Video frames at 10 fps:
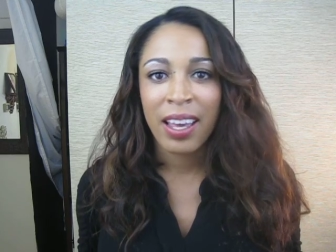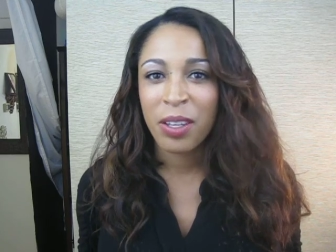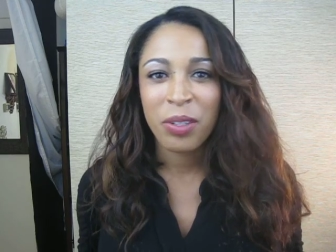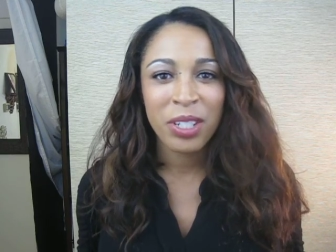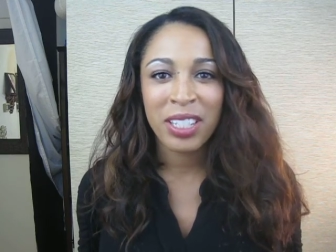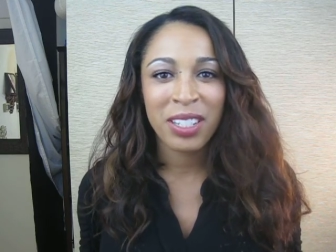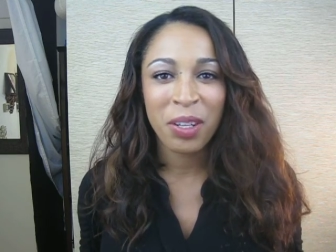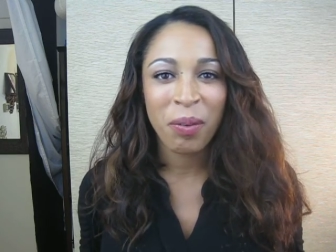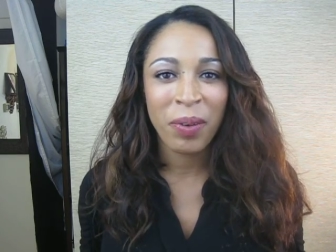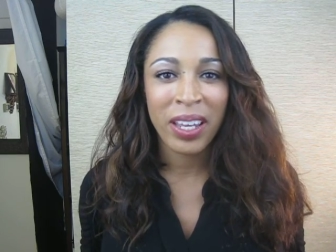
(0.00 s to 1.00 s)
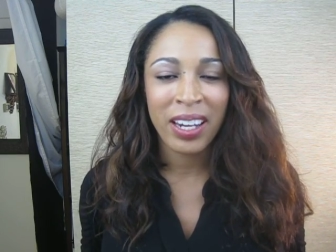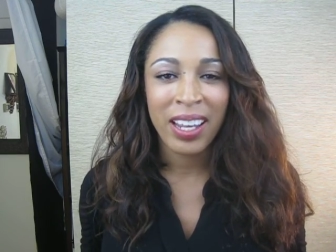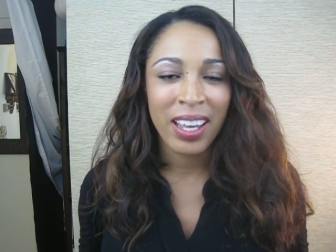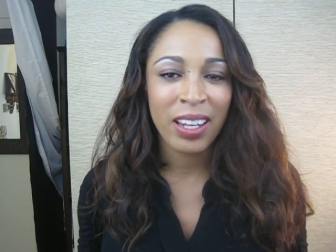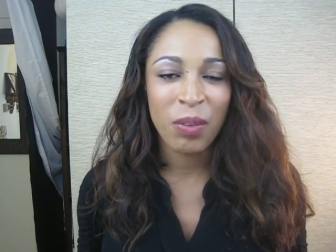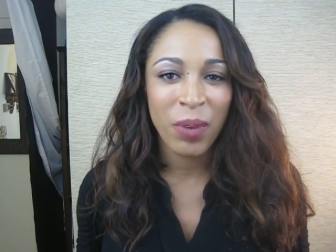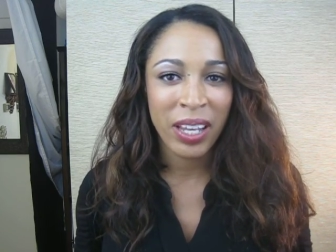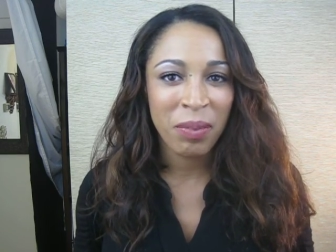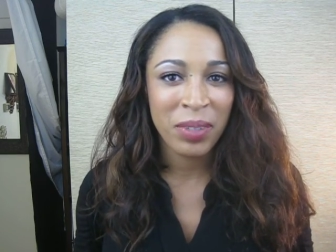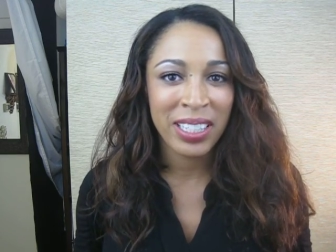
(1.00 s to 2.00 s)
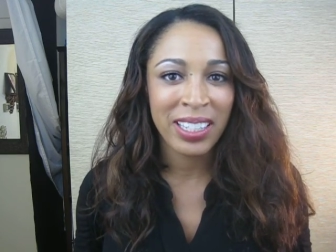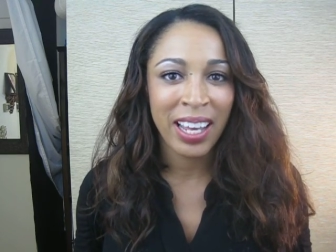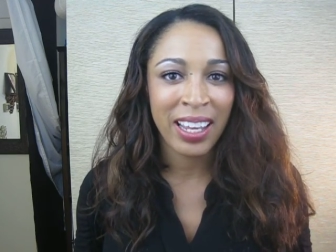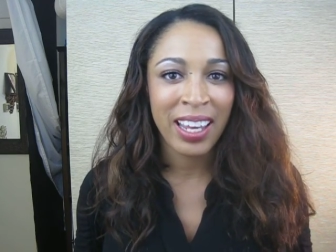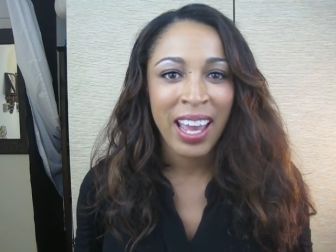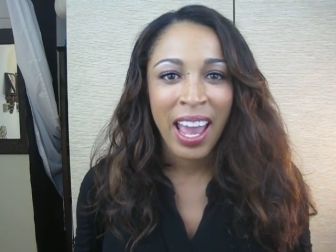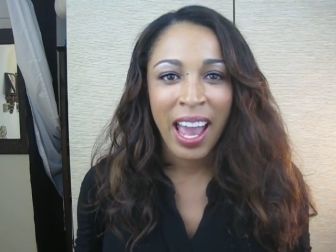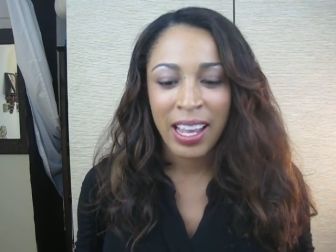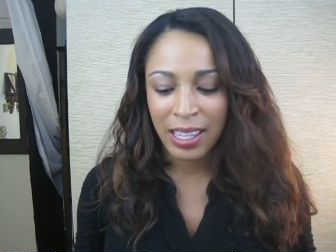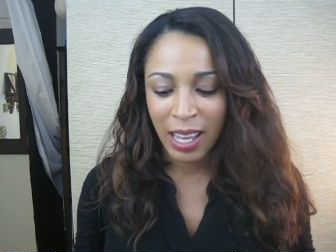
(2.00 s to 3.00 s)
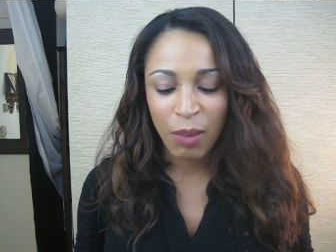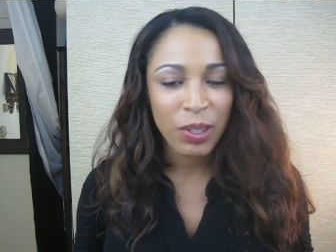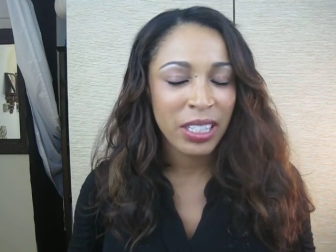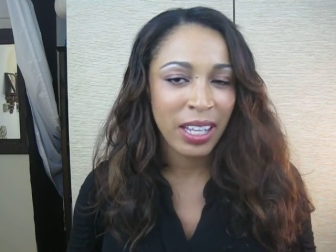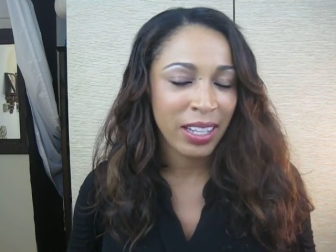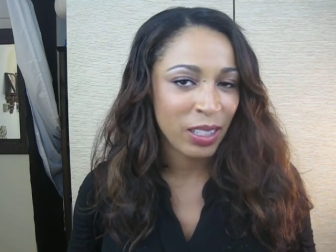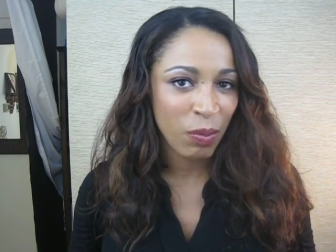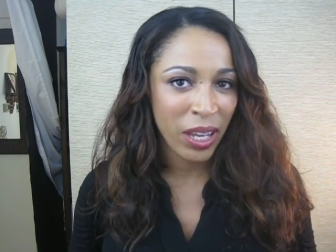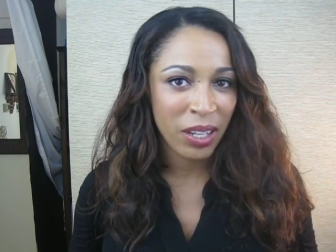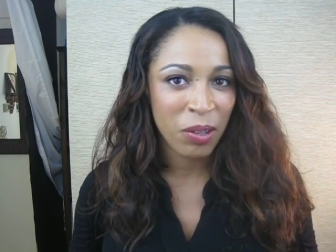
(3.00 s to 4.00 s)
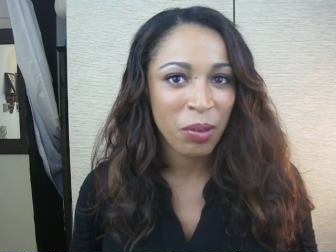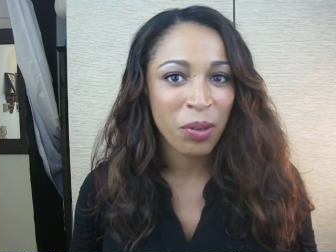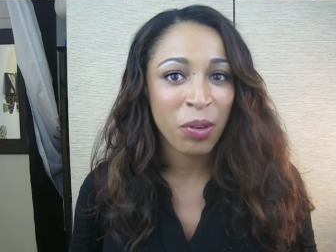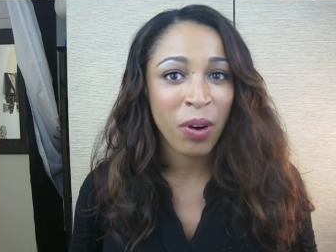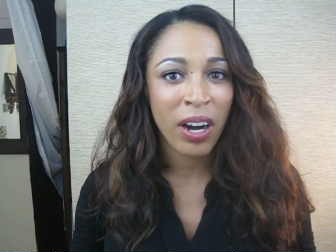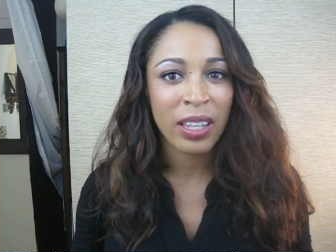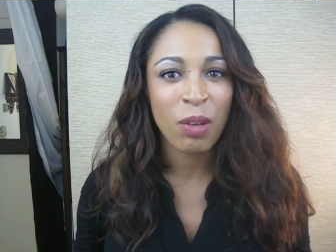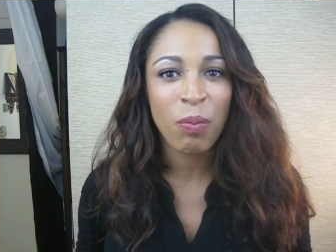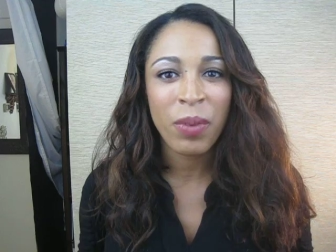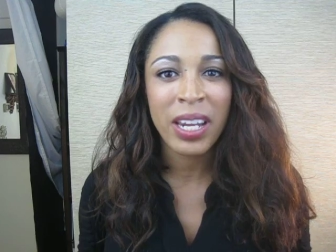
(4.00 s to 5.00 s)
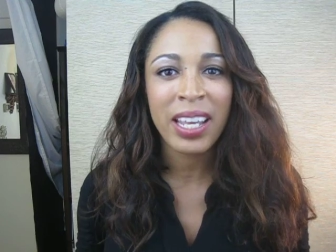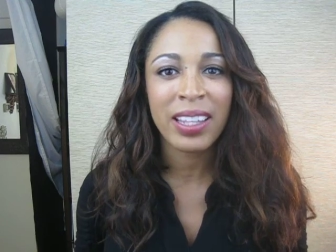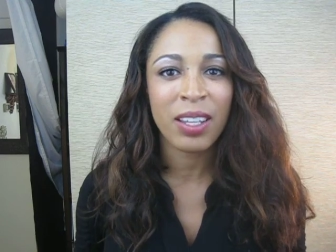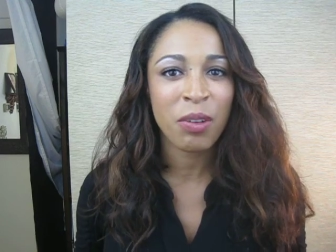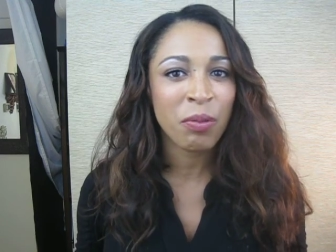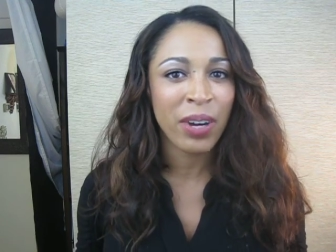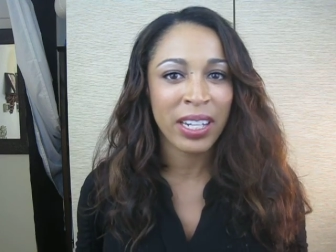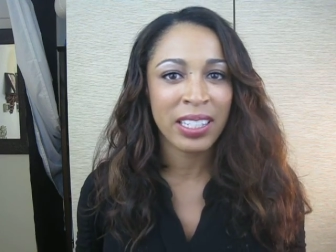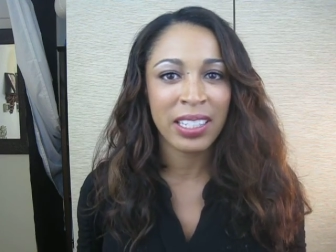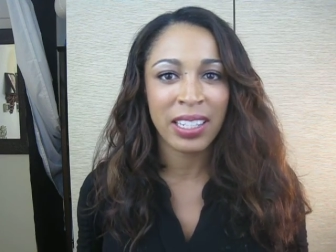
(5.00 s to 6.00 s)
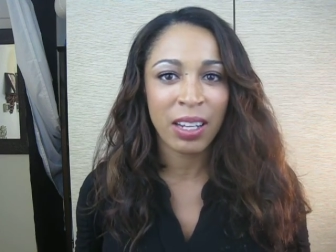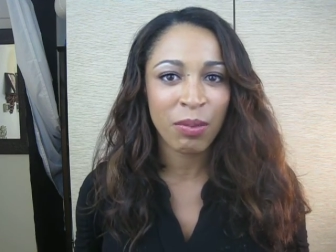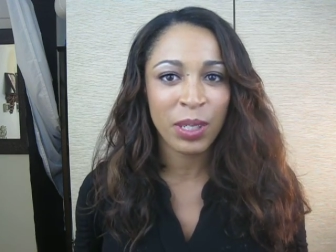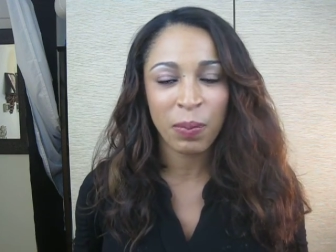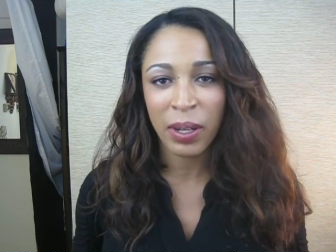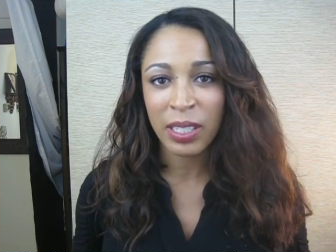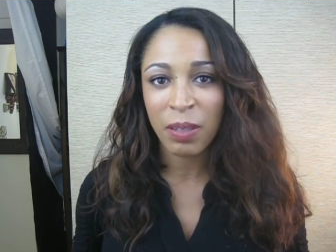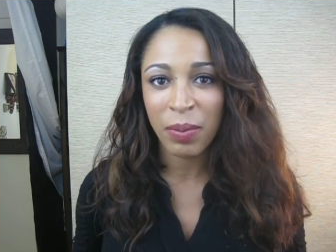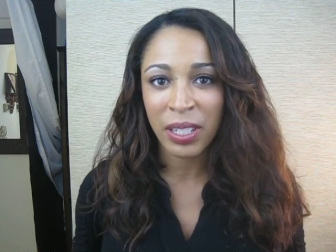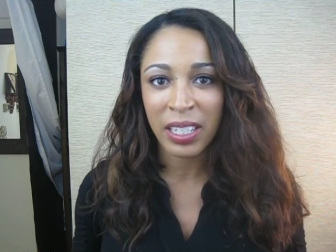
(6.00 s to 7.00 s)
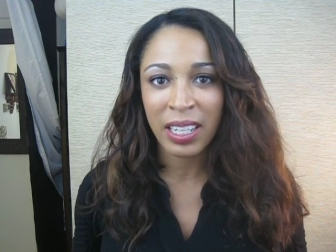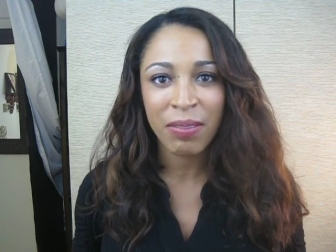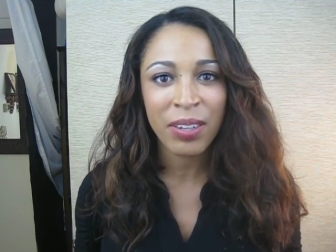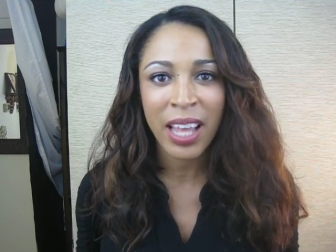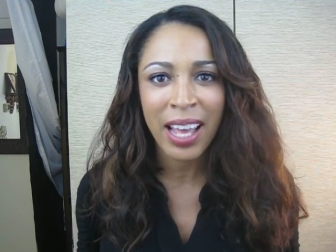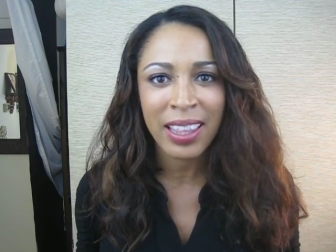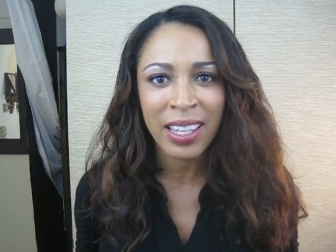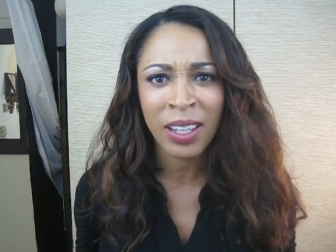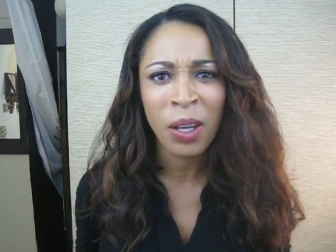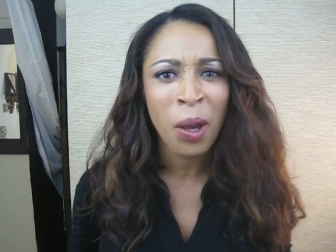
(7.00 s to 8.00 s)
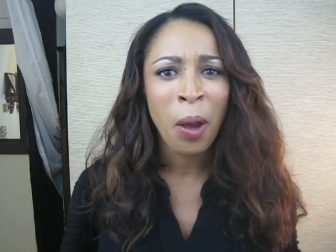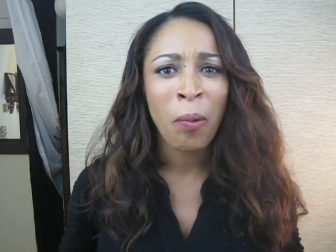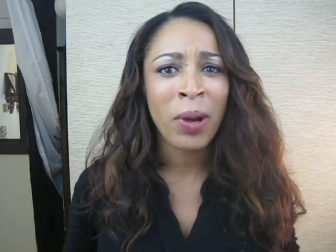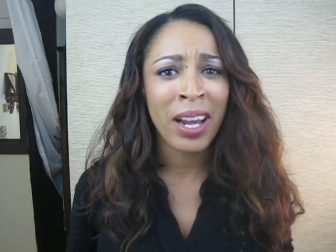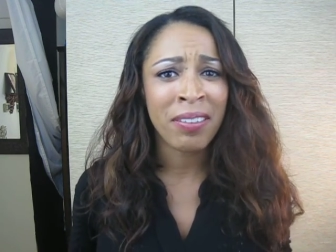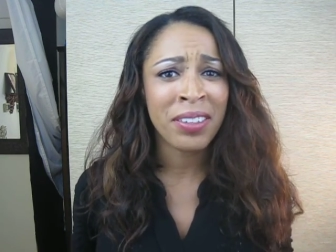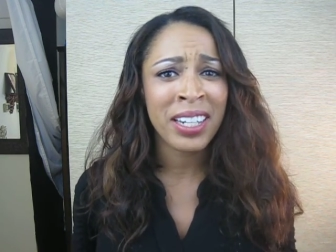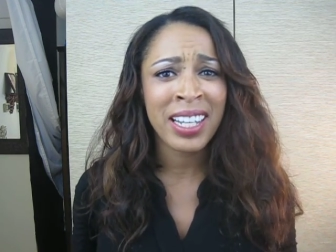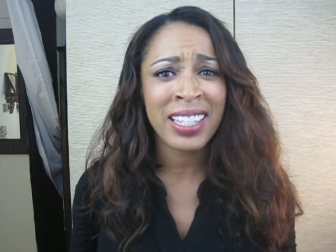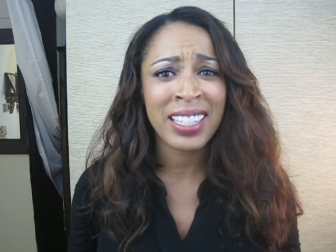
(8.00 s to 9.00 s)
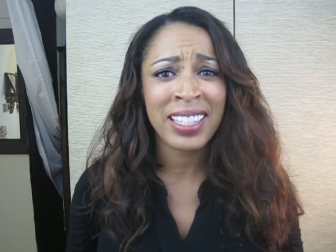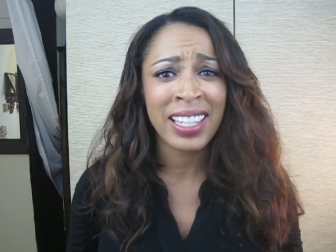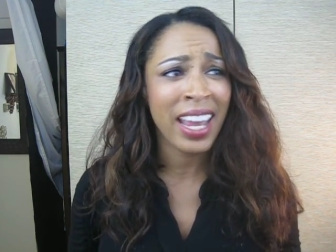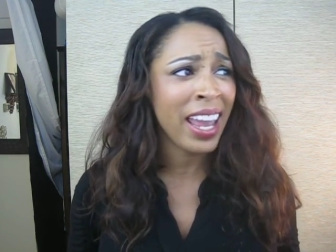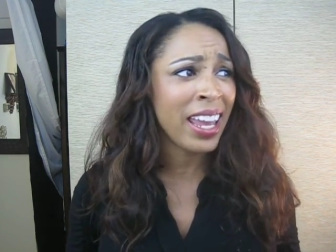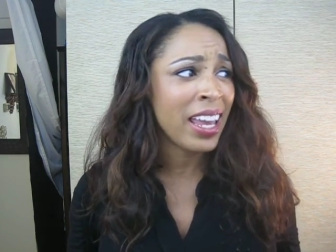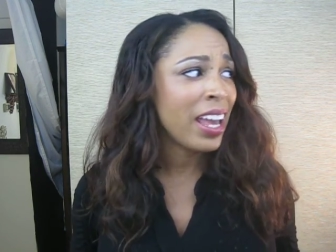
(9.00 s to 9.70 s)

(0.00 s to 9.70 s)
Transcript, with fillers: you're just human and you made a mistake, and that mistake has made you who you are. And the minute that you're ready to take responsibility for that thing, whatever it is, and say, hey,